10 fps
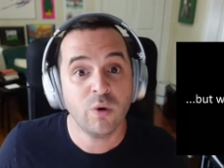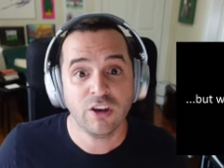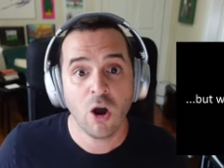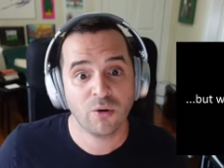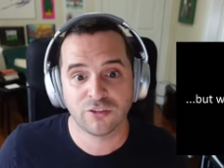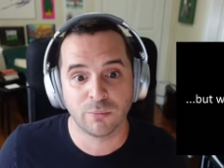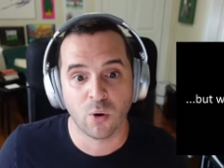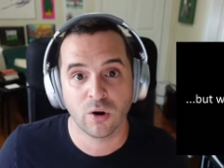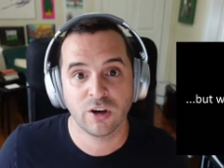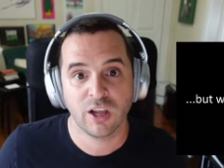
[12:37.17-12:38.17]
We know it's
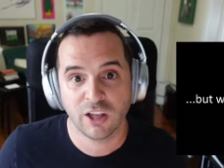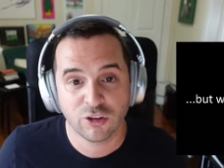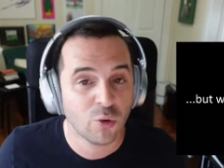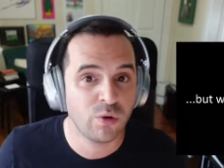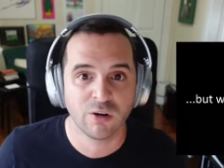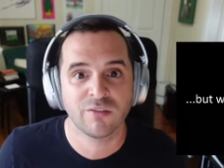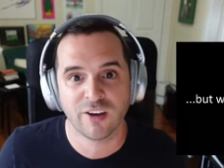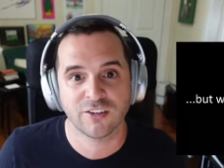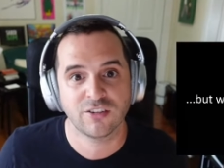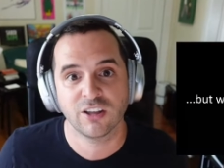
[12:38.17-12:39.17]
important. And so we're
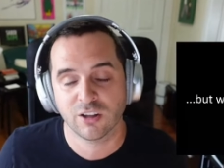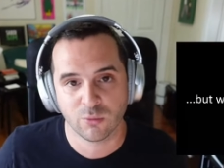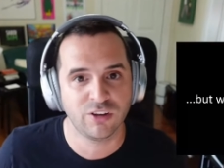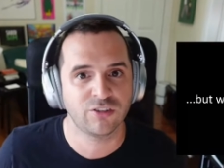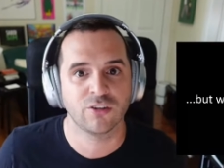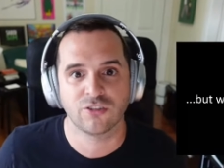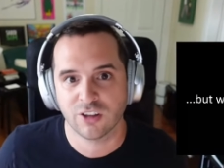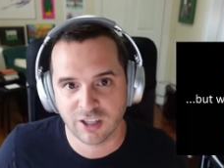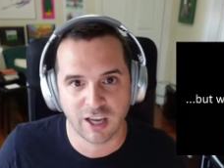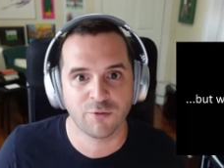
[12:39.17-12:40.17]
investing the research,
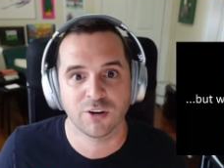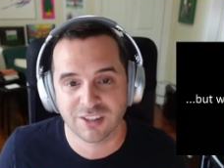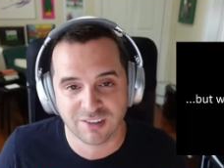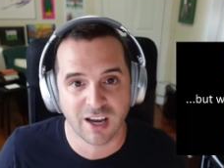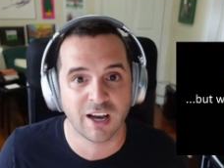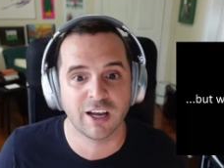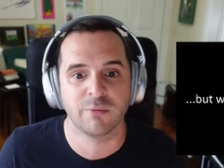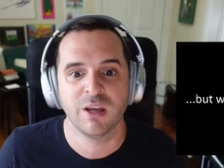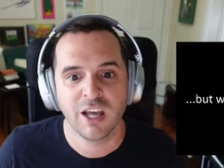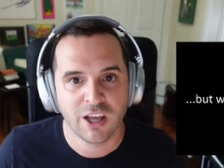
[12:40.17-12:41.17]
the effort, the
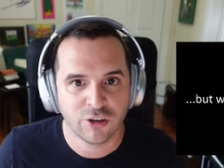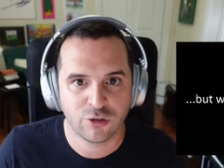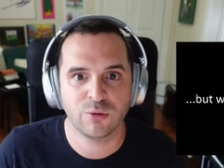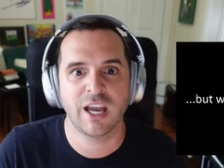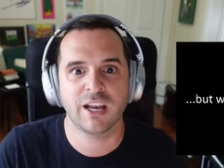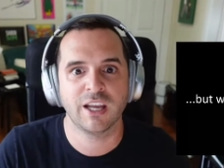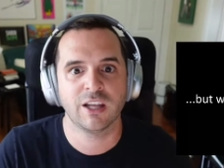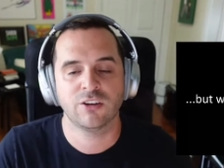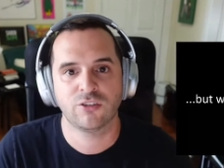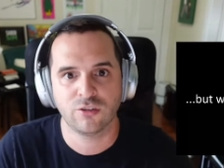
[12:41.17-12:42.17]
time to getting
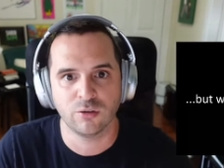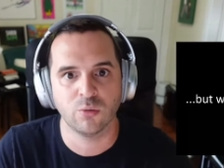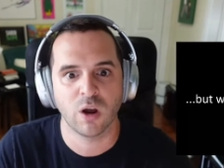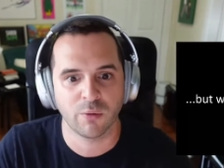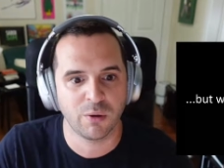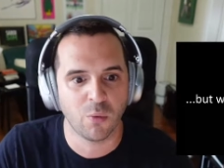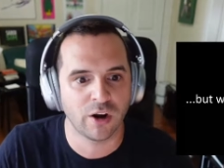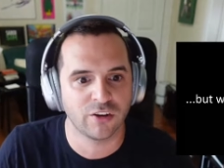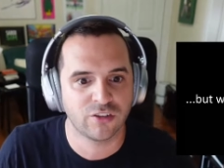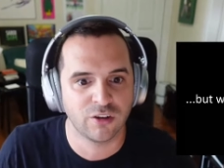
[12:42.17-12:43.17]
it to where we
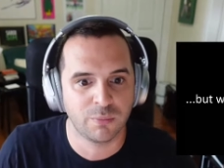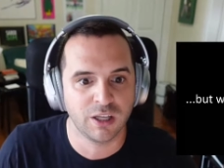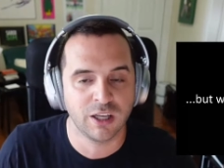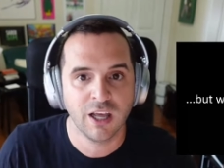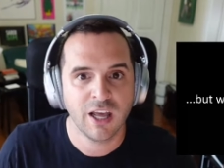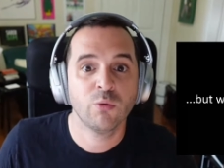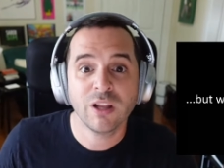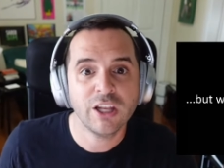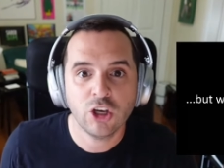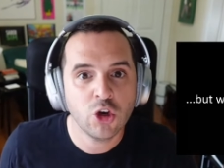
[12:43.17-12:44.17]
want it to be. And
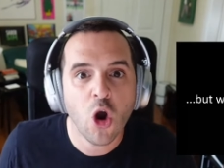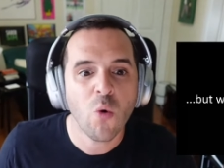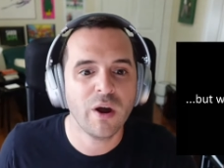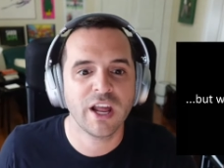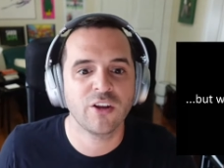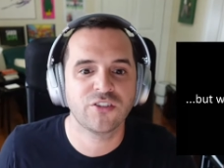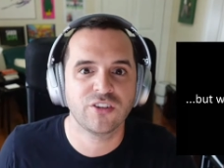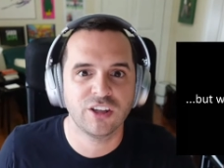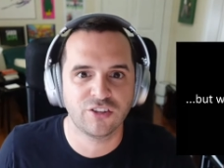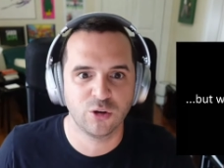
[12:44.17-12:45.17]
really, no one
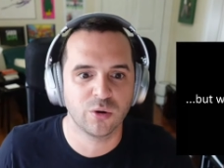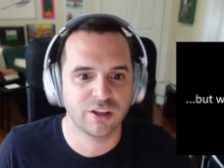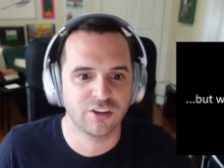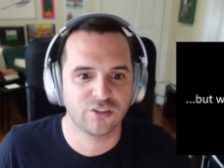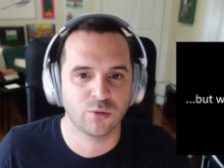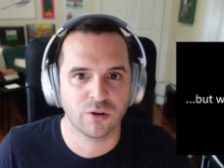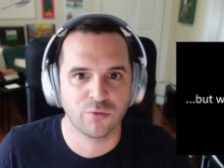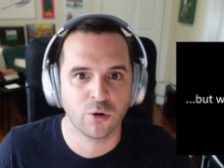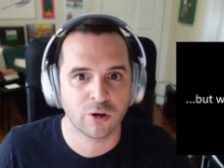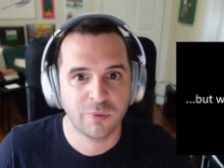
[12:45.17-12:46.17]
else is doing this sort
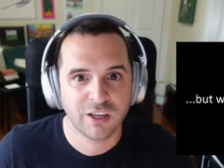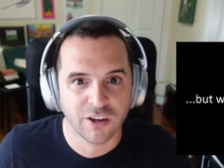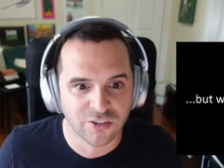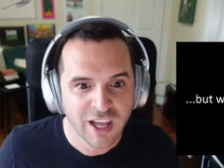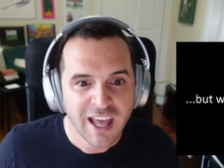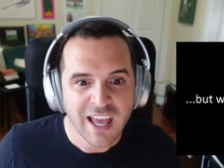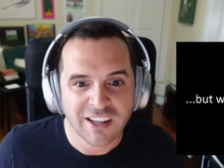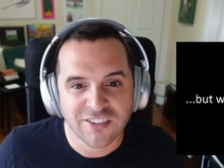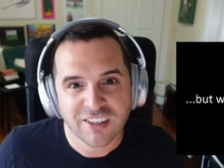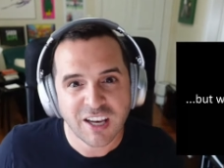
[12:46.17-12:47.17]
of work because
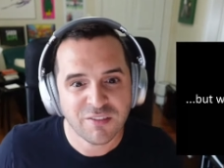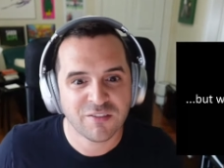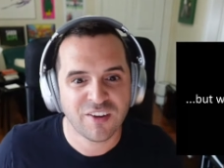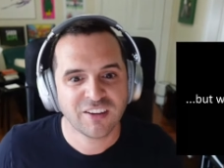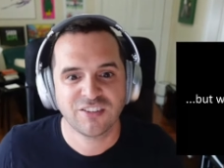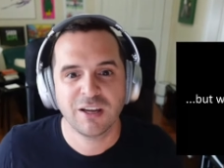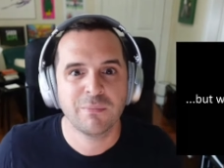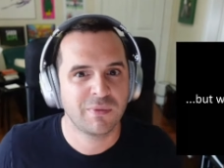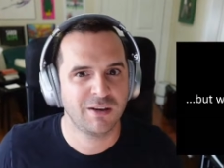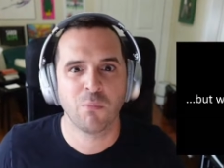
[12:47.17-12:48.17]
instead of
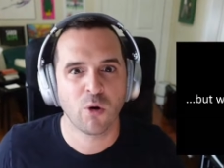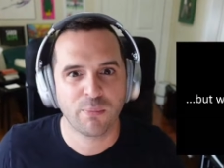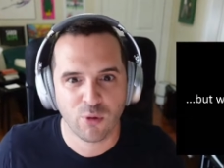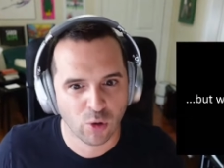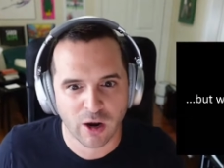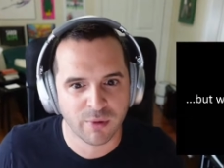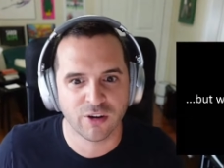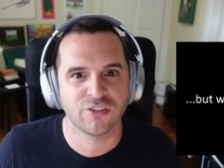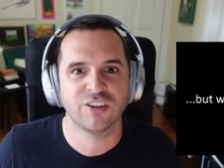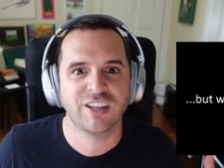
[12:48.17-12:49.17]
investing in more
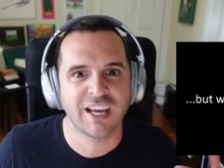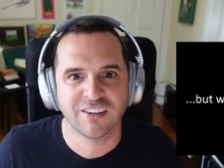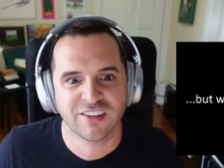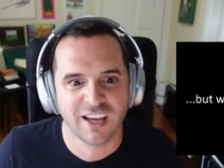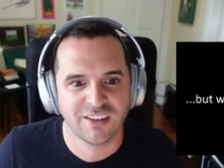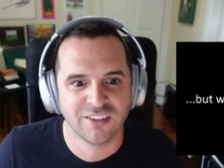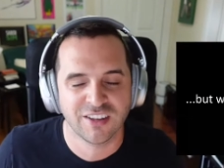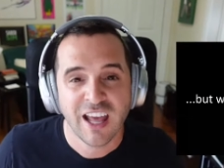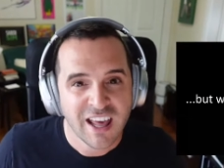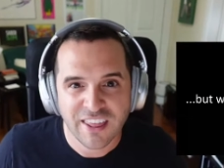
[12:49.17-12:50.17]
programmers and data
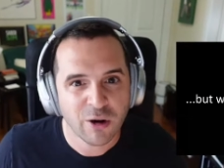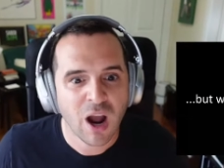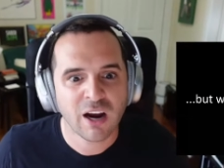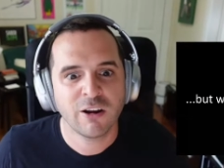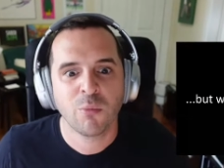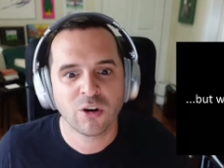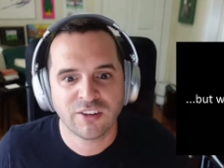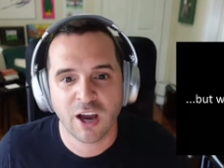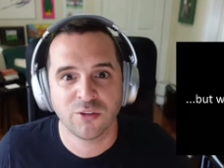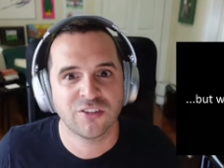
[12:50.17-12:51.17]
scientists, they're hiring more
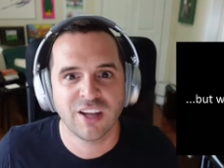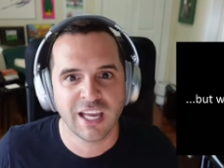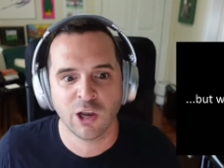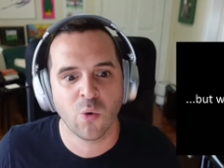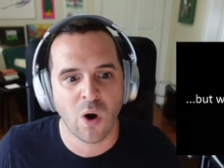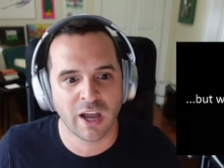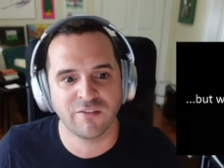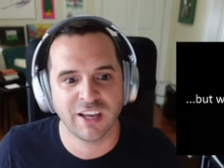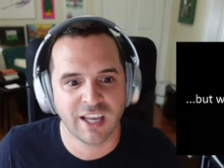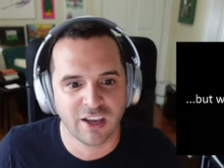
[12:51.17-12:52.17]
touts and taking Hawaiian
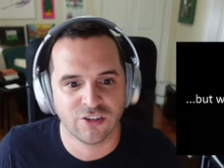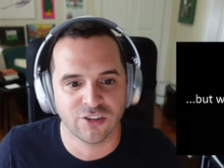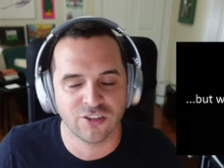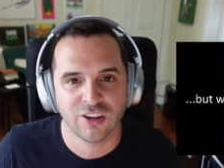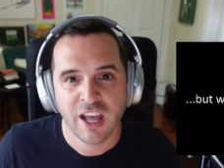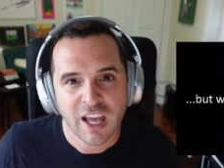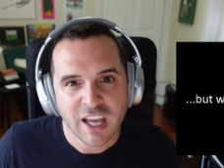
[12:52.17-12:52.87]
vacations.